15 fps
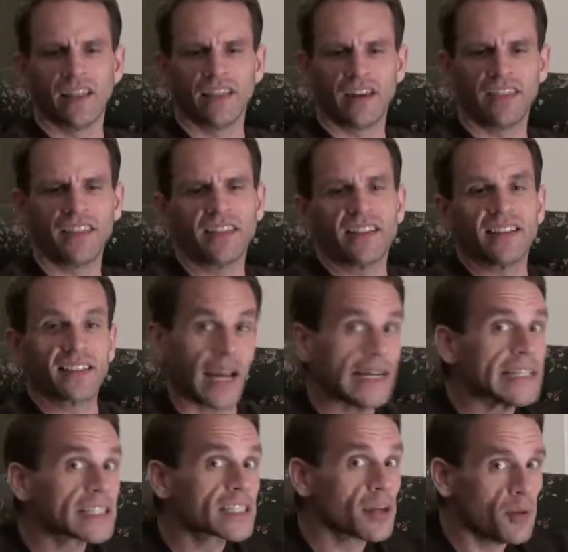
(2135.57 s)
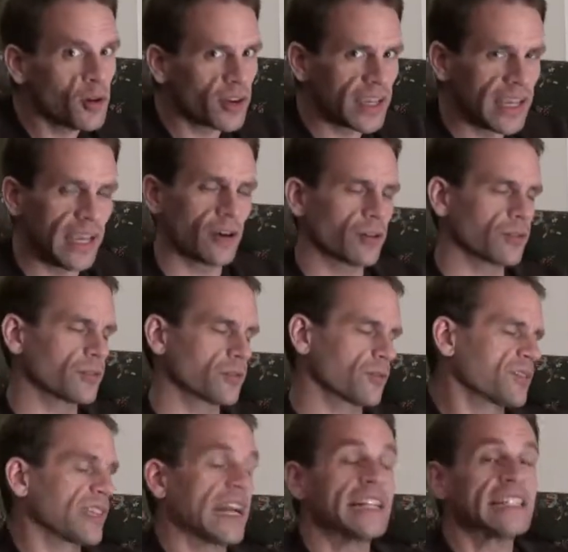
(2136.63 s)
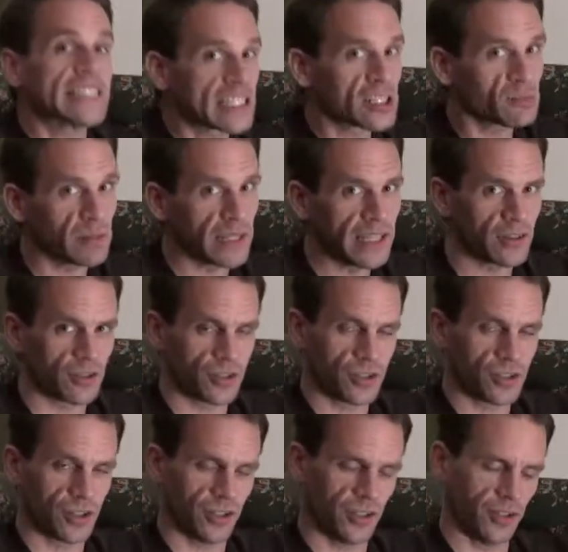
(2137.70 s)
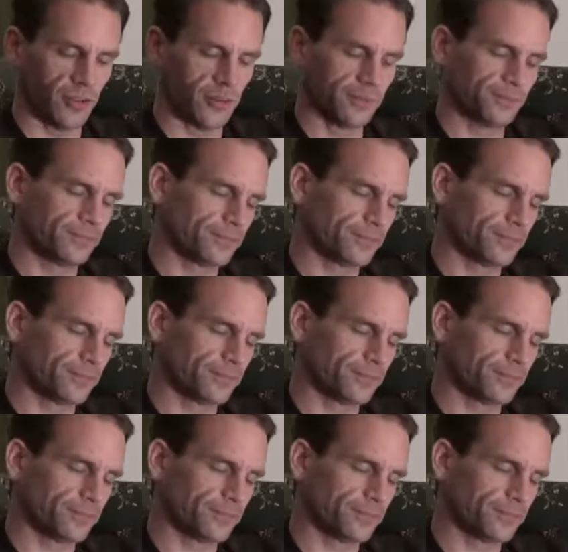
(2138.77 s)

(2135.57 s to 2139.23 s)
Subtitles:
a thing that science communicators or science explainers should do.